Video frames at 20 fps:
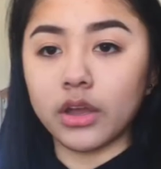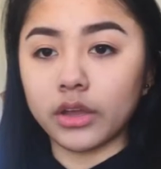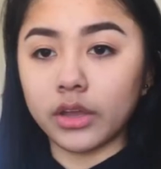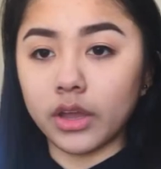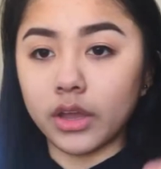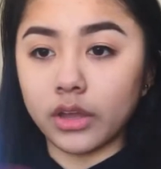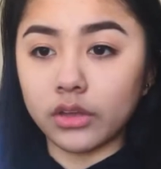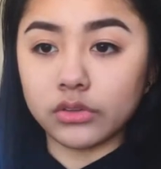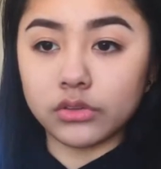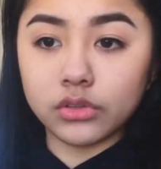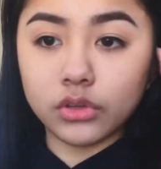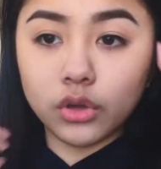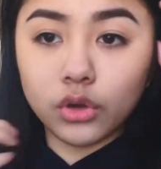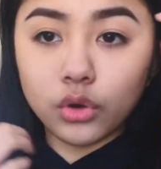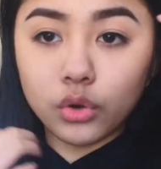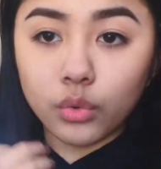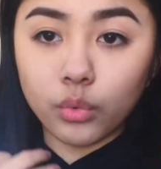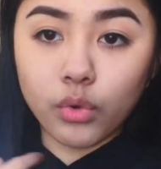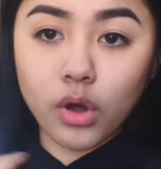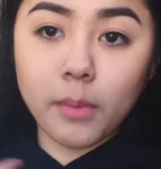Okay,
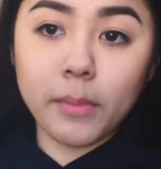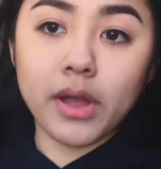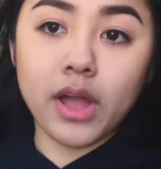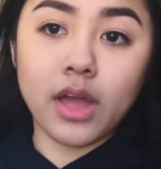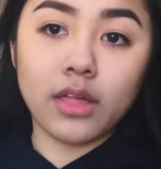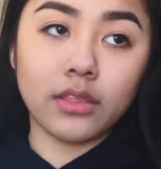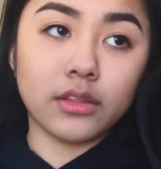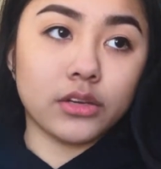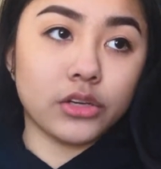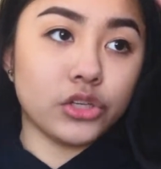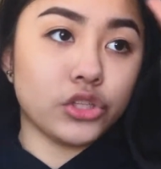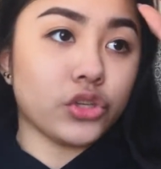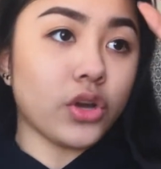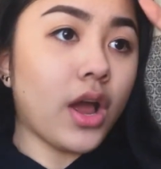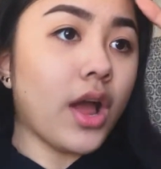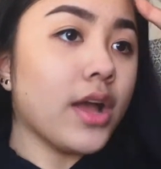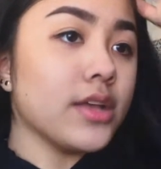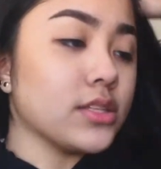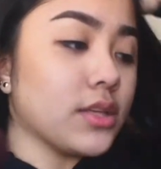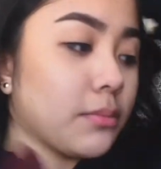so while my eyeliner
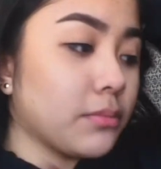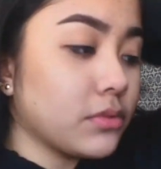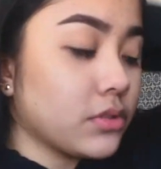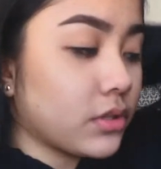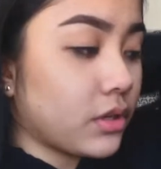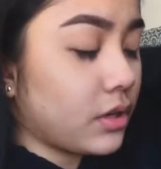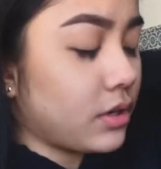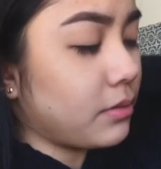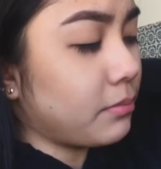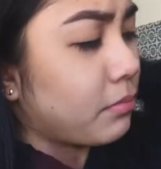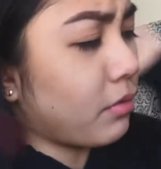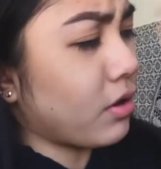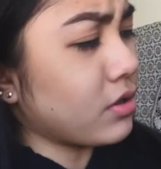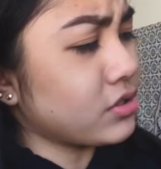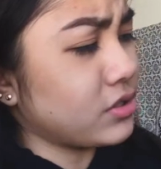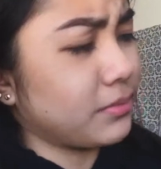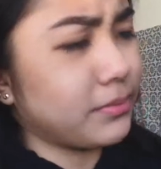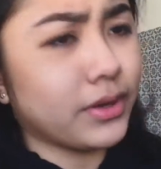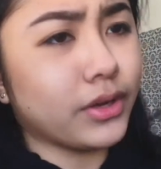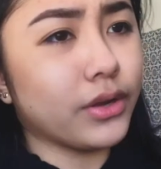dries, I'm just gonna
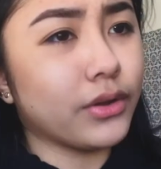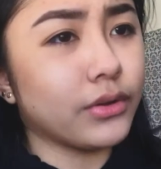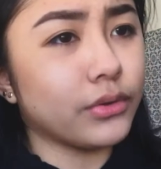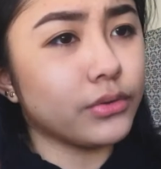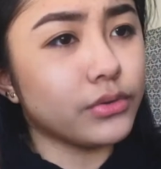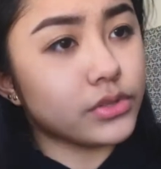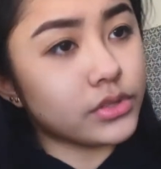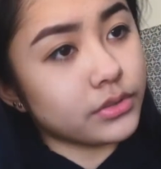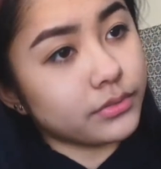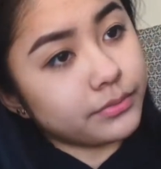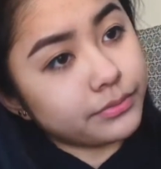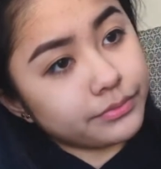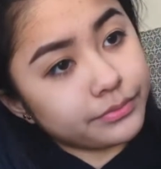bronze up my nose.